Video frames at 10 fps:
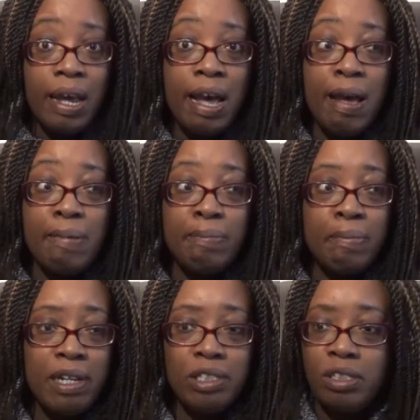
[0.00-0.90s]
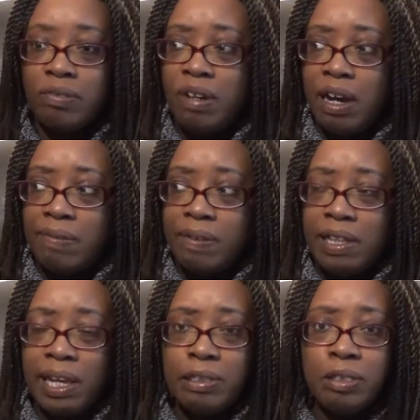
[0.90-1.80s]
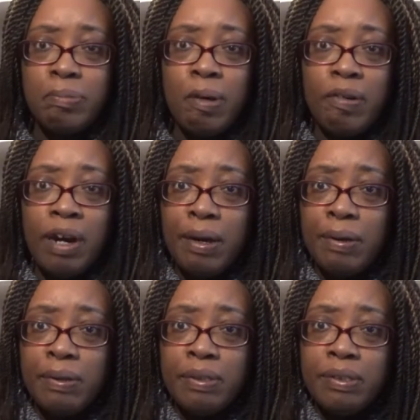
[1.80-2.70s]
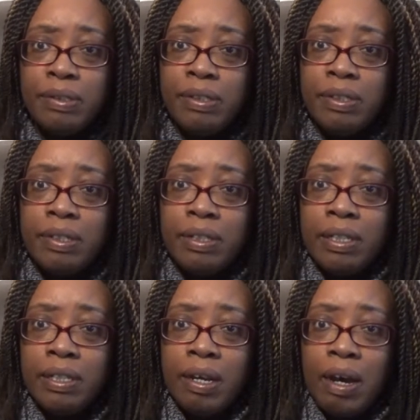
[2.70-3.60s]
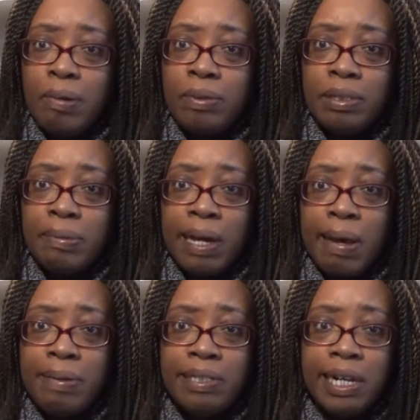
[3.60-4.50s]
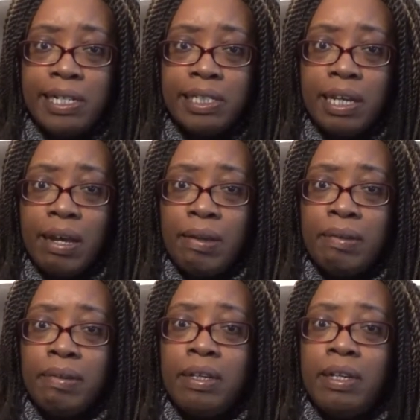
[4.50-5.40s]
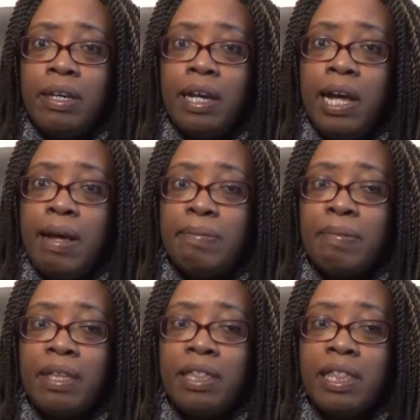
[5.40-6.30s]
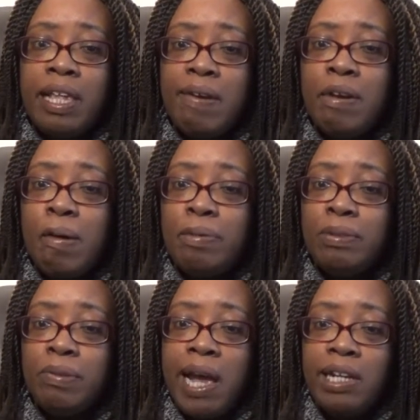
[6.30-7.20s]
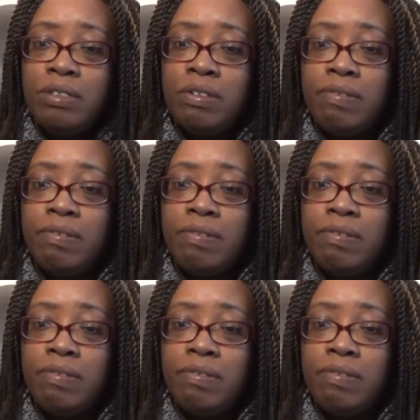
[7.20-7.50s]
Mine should arrive, I think, tomorrow. I ordered them a couple of days ago. They're an optional extra, and